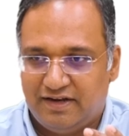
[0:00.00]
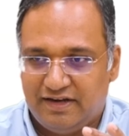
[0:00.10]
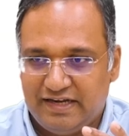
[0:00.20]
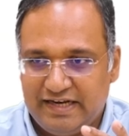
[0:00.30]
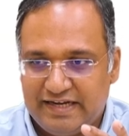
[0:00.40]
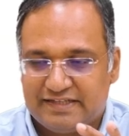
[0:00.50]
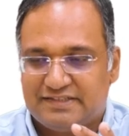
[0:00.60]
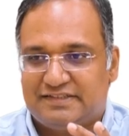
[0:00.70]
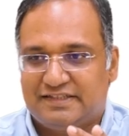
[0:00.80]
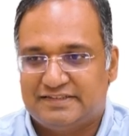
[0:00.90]
NEET
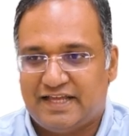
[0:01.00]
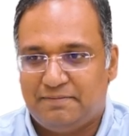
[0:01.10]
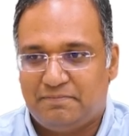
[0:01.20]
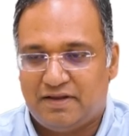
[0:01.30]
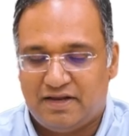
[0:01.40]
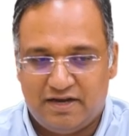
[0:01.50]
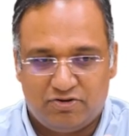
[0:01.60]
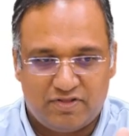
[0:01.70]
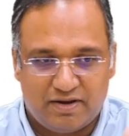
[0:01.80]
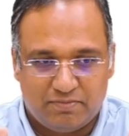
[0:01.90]
SS exam and
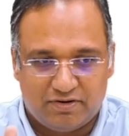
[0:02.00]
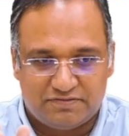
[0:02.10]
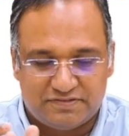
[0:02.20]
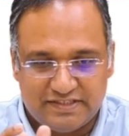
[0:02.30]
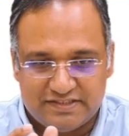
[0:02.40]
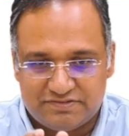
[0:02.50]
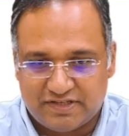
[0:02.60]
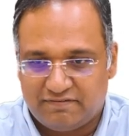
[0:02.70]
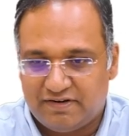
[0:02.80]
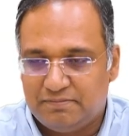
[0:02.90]
to the number of seats
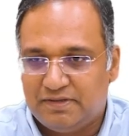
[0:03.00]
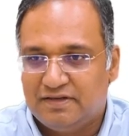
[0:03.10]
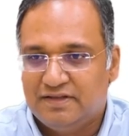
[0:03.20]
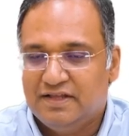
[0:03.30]
which are available